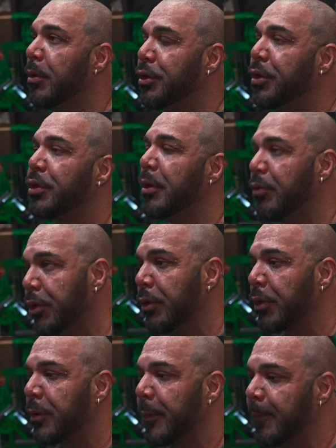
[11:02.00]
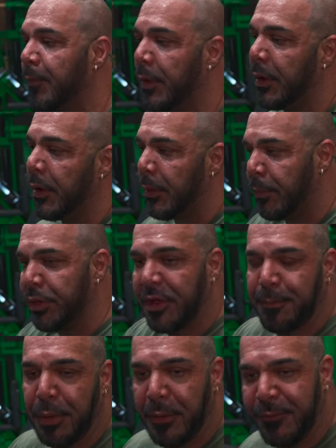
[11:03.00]
into some use. But
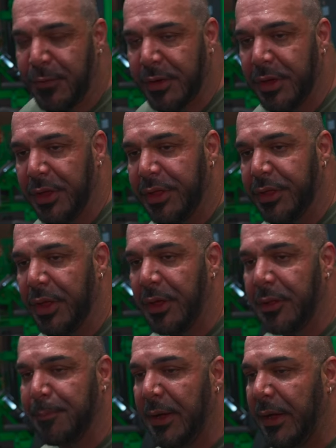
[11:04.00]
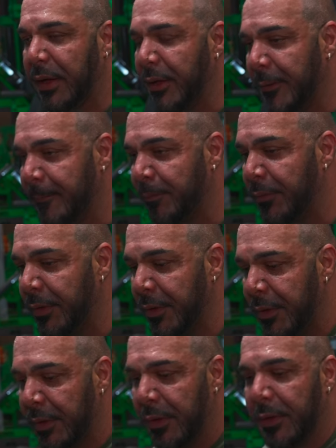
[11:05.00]
this poor fucker is hurt his back.
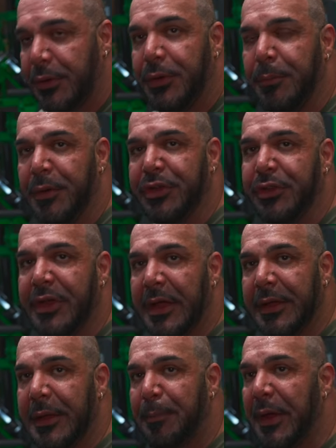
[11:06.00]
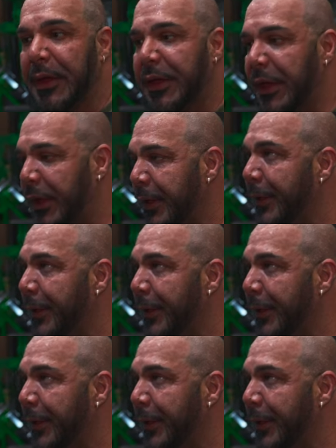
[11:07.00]
Too much janky panky.